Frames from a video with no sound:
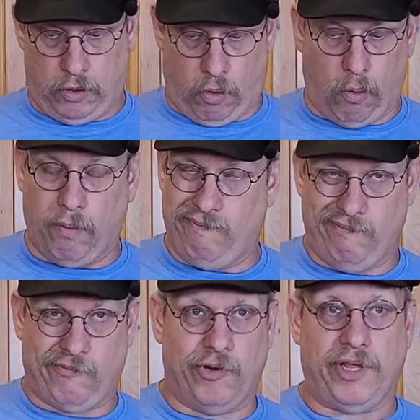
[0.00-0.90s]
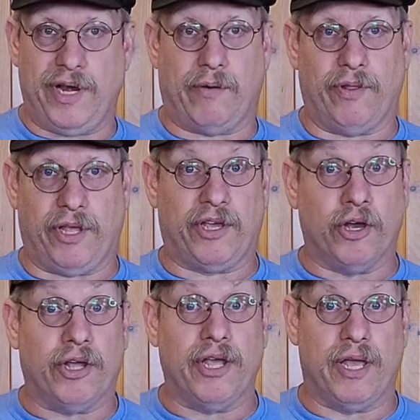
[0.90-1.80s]
or really not really
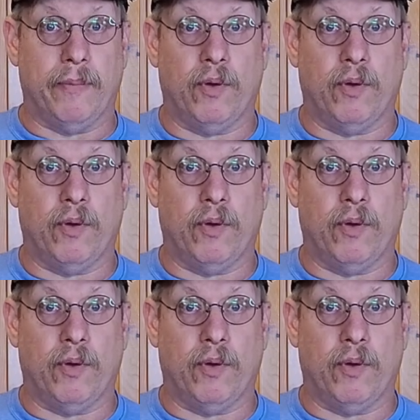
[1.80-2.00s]
cooking it,